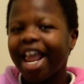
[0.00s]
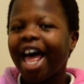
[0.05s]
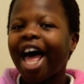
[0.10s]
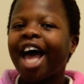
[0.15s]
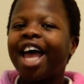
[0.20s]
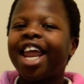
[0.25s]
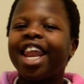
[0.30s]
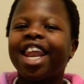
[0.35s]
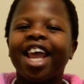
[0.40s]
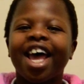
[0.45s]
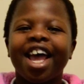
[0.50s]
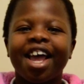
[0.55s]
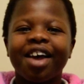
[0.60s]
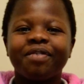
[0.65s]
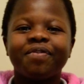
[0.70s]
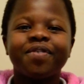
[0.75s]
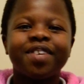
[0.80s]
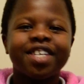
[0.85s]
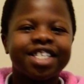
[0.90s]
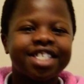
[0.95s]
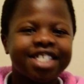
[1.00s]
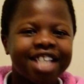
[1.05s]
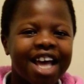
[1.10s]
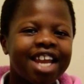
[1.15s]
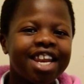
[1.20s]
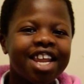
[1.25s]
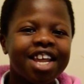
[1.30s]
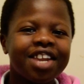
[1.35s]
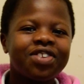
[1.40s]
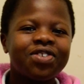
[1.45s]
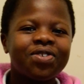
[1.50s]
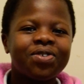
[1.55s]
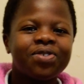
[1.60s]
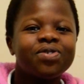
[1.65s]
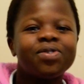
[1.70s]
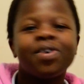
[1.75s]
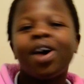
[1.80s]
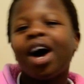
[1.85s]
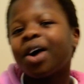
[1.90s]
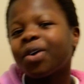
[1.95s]
and I have decided to
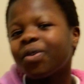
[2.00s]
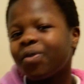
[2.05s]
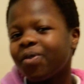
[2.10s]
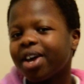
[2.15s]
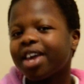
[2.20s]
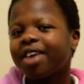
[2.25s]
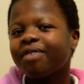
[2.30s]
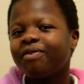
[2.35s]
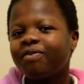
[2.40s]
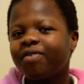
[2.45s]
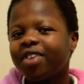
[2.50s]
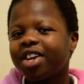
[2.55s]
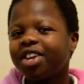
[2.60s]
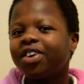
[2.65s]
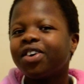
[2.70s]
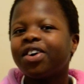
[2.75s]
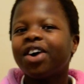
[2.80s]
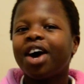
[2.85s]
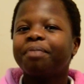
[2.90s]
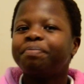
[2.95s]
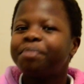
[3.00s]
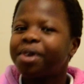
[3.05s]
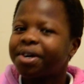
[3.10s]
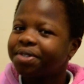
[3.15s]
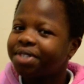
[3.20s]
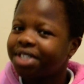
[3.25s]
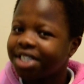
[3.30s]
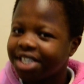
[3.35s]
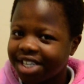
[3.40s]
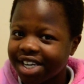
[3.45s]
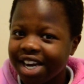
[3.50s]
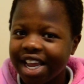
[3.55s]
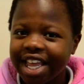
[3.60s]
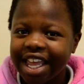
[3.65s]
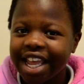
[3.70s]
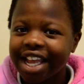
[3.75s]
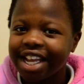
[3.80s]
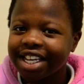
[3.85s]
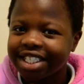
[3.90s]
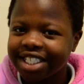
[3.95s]
do a quick video about
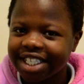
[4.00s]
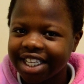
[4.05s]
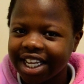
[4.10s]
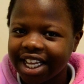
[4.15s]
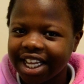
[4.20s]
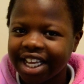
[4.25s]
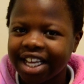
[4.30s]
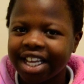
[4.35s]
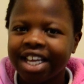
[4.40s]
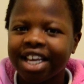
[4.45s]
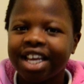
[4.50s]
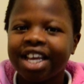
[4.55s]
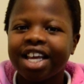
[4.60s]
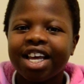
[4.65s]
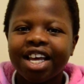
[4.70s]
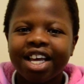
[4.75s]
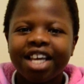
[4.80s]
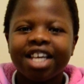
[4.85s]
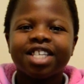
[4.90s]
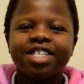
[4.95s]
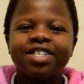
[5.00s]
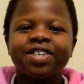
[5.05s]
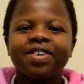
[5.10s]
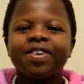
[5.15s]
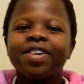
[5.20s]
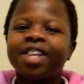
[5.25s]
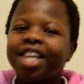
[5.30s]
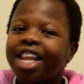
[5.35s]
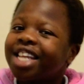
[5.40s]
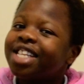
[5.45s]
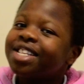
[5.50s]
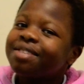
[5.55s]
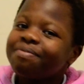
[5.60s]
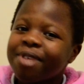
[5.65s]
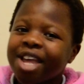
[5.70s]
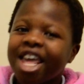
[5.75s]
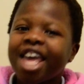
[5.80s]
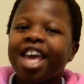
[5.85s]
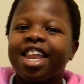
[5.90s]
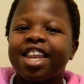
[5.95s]
drinking tea. So let's
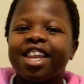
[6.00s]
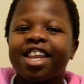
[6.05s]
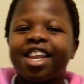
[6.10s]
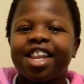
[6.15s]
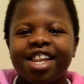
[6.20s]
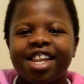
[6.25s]
begin.